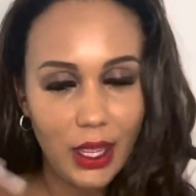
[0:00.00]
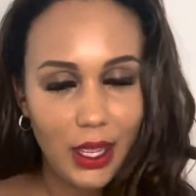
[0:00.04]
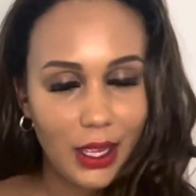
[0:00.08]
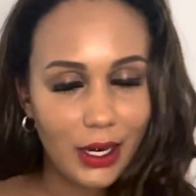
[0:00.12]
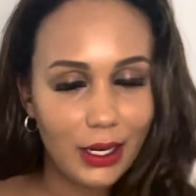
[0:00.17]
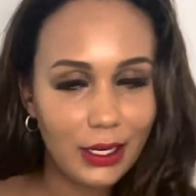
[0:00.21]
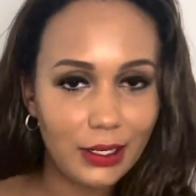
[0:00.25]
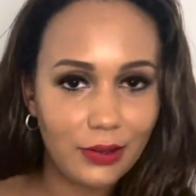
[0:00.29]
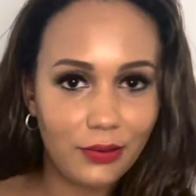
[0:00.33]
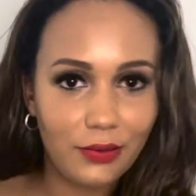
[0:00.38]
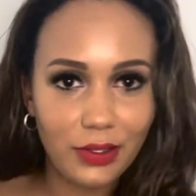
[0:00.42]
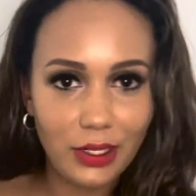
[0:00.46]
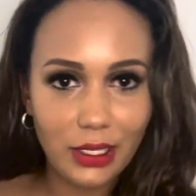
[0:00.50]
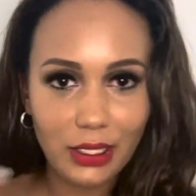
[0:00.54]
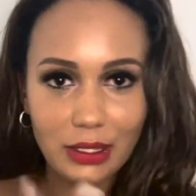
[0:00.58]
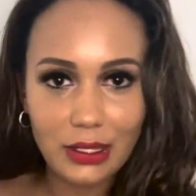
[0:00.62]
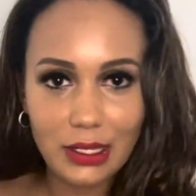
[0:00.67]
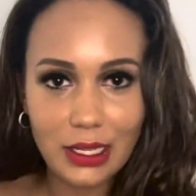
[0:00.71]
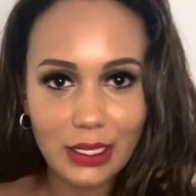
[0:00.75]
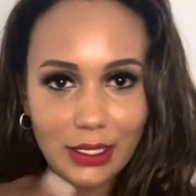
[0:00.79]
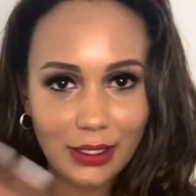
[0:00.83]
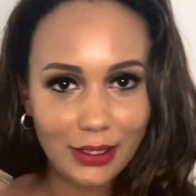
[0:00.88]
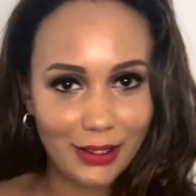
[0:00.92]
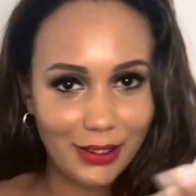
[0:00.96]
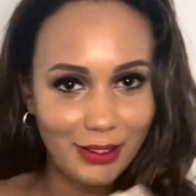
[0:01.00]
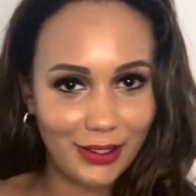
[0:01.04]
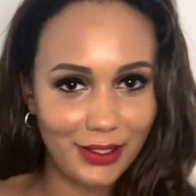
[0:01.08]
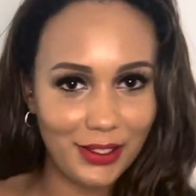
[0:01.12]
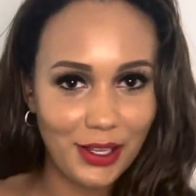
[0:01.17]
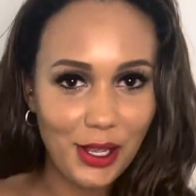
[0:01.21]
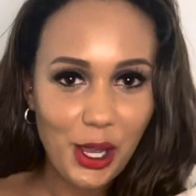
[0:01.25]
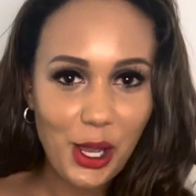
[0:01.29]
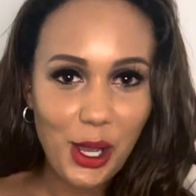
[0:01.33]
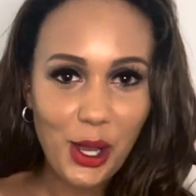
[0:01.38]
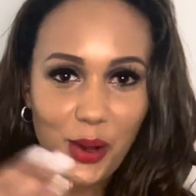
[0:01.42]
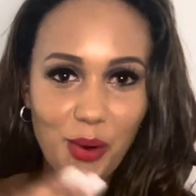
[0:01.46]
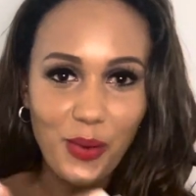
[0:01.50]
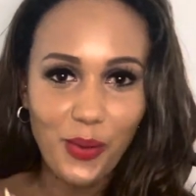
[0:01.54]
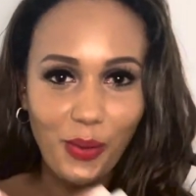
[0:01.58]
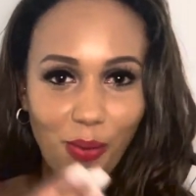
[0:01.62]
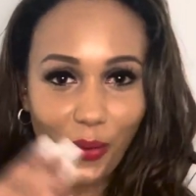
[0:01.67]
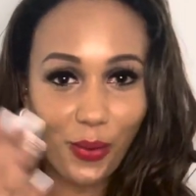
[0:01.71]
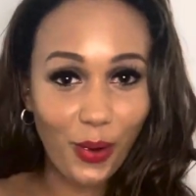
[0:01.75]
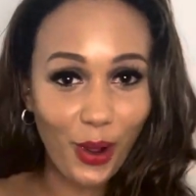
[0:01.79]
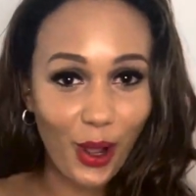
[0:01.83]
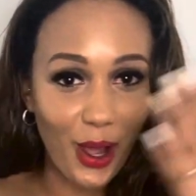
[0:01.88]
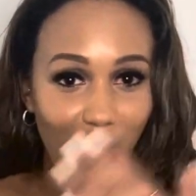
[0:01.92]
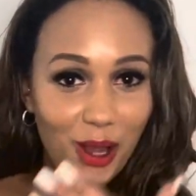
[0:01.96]
Living in this
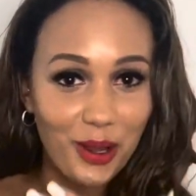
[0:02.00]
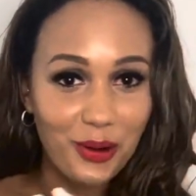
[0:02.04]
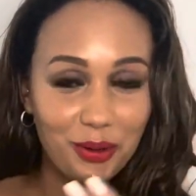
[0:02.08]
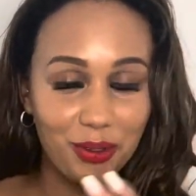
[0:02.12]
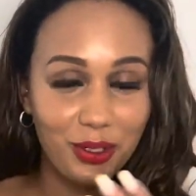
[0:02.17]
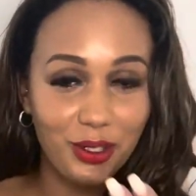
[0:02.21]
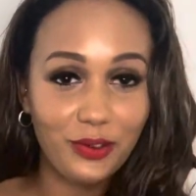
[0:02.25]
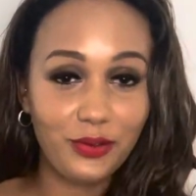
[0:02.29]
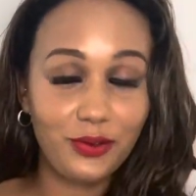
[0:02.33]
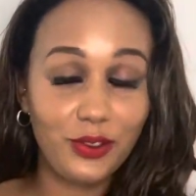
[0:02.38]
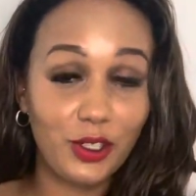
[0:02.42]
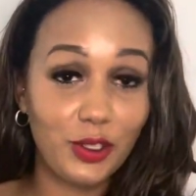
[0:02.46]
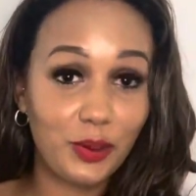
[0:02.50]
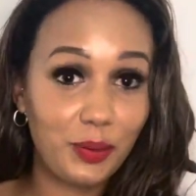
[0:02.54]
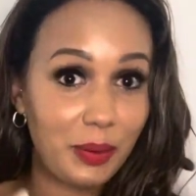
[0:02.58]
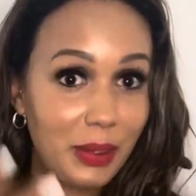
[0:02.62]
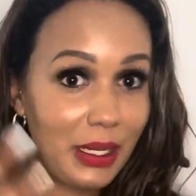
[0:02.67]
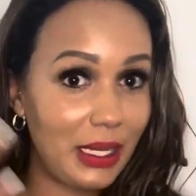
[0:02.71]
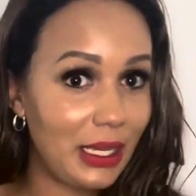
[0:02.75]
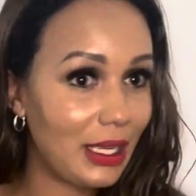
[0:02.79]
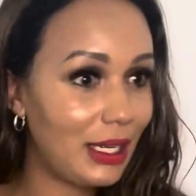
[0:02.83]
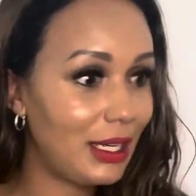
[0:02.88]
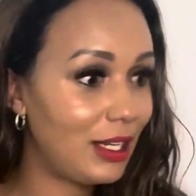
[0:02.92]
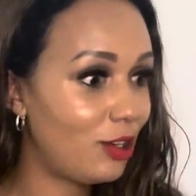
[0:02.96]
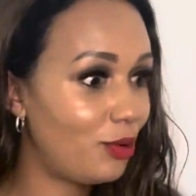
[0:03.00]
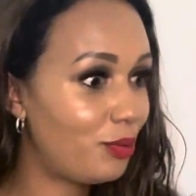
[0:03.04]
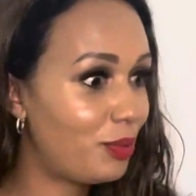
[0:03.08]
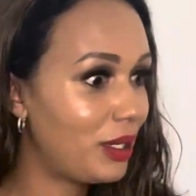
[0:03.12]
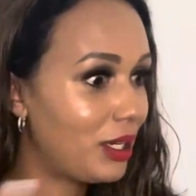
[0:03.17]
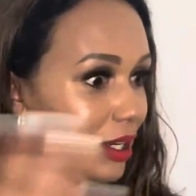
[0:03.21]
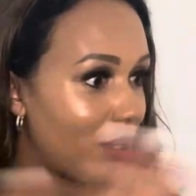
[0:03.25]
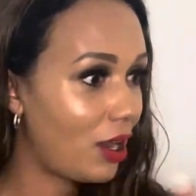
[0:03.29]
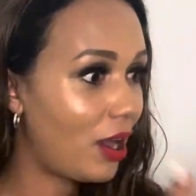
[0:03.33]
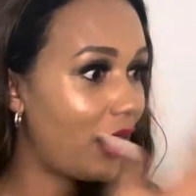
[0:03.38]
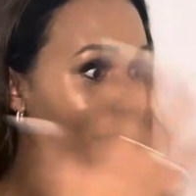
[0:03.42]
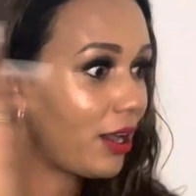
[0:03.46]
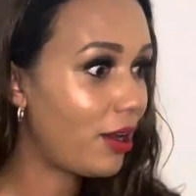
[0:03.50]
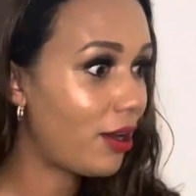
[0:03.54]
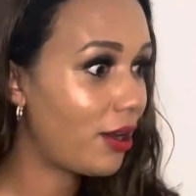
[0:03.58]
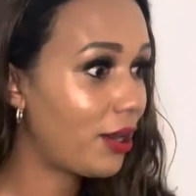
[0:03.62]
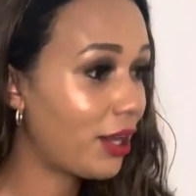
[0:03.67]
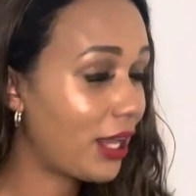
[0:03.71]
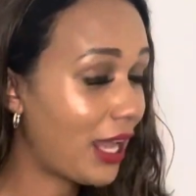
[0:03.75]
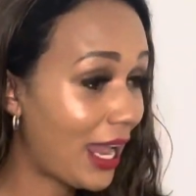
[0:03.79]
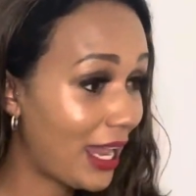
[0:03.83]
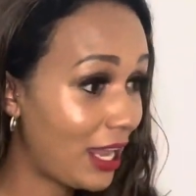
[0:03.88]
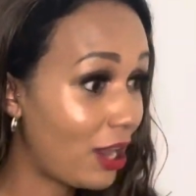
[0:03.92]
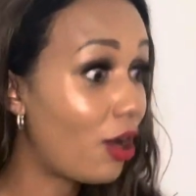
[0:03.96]
world of just being a little bit
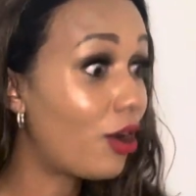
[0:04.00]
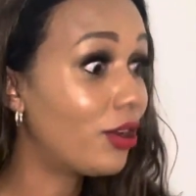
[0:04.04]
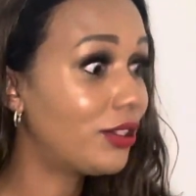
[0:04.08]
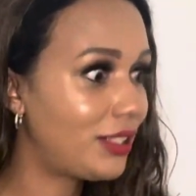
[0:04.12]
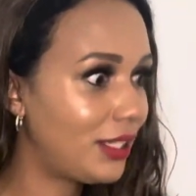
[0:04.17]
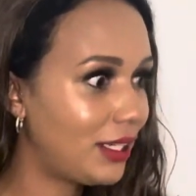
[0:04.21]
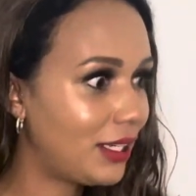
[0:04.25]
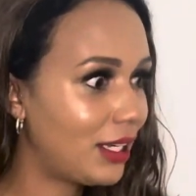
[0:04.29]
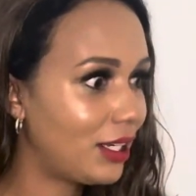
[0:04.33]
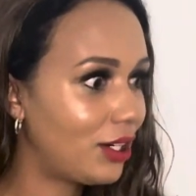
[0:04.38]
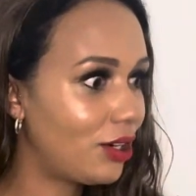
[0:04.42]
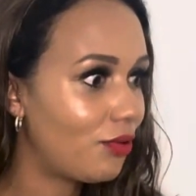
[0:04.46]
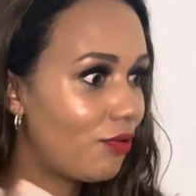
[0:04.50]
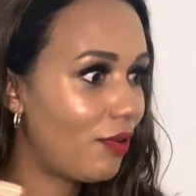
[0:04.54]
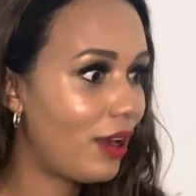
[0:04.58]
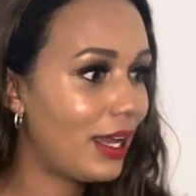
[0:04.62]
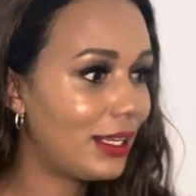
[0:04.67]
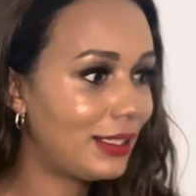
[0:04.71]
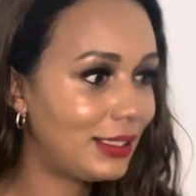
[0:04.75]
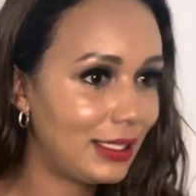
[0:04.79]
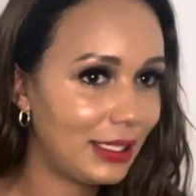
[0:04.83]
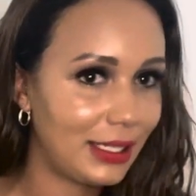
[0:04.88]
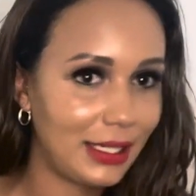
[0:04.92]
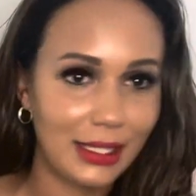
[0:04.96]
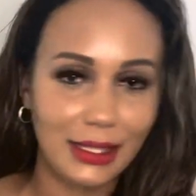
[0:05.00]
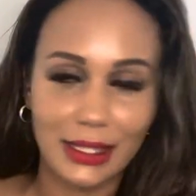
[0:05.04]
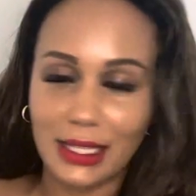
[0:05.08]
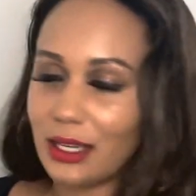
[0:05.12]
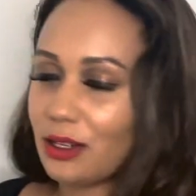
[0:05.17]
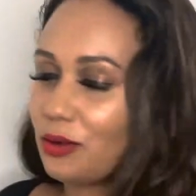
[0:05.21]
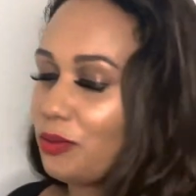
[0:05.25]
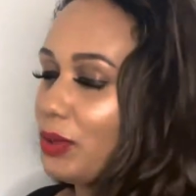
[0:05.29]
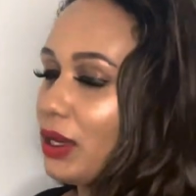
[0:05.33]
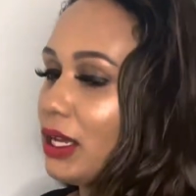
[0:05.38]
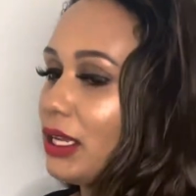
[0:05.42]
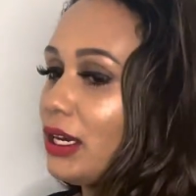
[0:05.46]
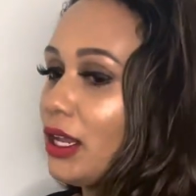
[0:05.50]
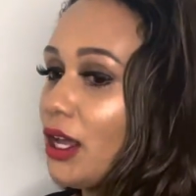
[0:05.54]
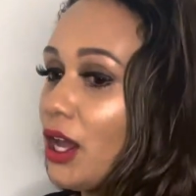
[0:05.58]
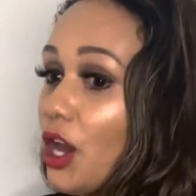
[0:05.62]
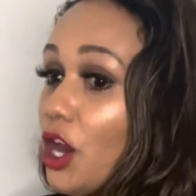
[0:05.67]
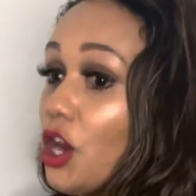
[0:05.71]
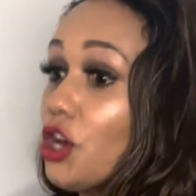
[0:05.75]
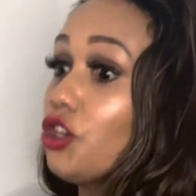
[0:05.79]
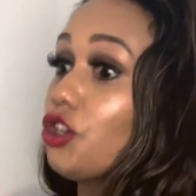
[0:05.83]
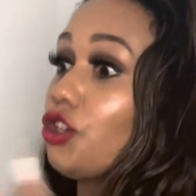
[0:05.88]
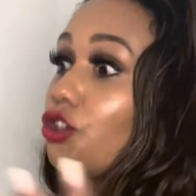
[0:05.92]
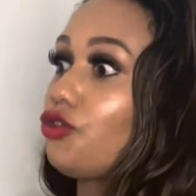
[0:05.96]
chaotic and erratic, and then being
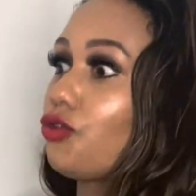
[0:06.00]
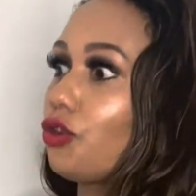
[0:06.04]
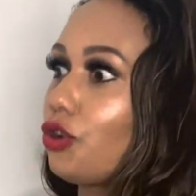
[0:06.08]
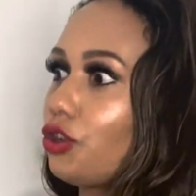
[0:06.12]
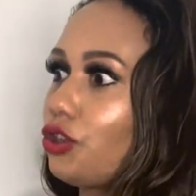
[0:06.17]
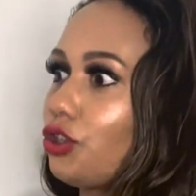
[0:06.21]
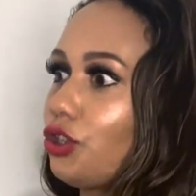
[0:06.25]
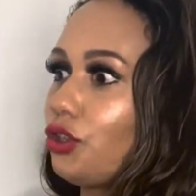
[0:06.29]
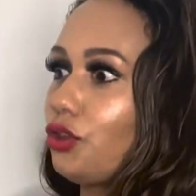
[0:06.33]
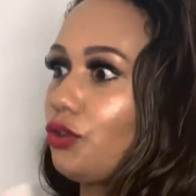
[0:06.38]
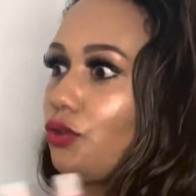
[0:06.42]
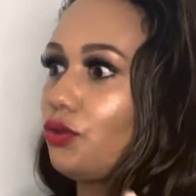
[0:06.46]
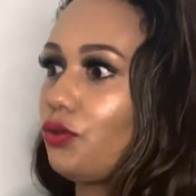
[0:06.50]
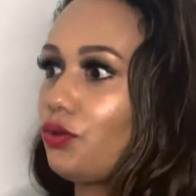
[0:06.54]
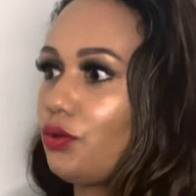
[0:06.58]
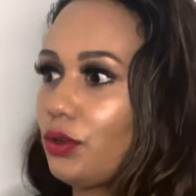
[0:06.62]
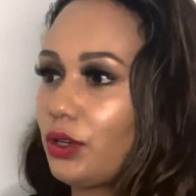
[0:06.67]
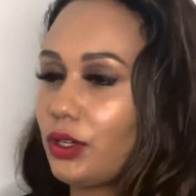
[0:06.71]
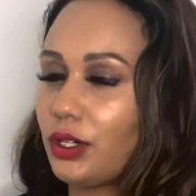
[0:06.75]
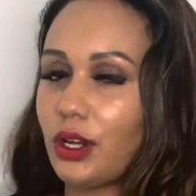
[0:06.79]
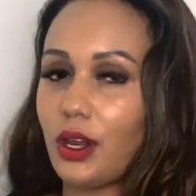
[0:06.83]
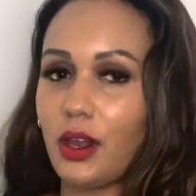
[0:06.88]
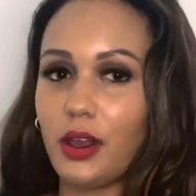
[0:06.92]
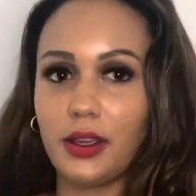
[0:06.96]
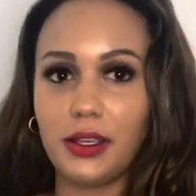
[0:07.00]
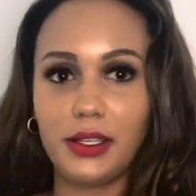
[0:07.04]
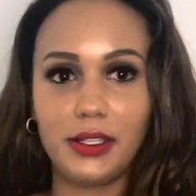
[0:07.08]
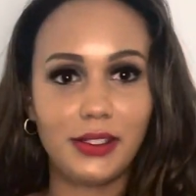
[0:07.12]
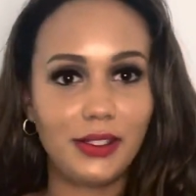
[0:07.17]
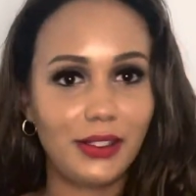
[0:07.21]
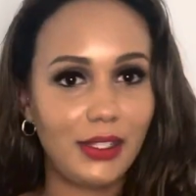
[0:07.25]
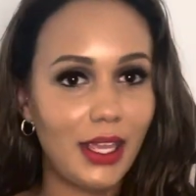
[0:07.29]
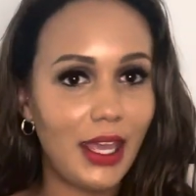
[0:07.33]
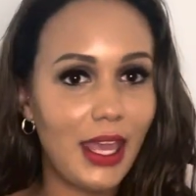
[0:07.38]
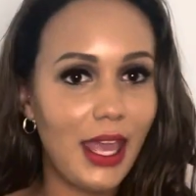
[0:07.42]
structured and organised.